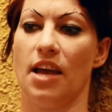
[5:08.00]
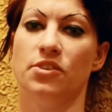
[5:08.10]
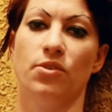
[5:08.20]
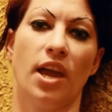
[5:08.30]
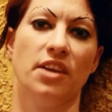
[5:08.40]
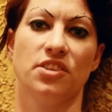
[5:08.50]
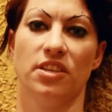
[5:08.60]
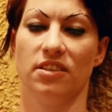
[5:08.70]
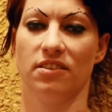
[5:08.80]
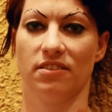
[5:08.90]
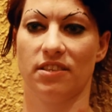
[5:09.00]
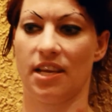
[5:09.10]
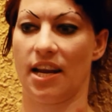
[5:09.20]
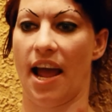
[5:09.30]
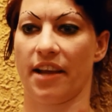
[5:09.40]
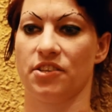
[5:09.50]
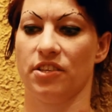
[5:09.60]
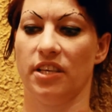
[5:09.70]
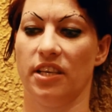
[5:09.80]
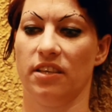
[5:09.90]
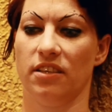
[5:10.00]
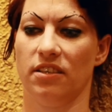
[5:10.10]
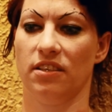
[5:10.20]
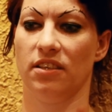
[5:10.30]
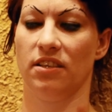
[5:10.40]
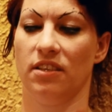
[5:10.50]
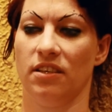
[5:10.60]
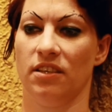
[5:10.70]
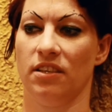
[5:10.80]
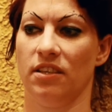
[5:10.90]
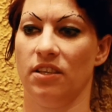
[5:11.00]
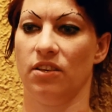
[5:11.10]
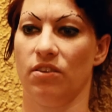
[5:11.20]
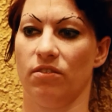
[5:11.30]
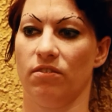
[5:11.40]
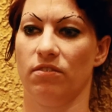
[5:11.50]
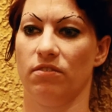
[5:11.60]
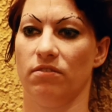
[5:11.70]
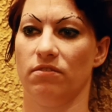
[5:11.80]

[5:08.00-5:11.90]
education can actually, you know,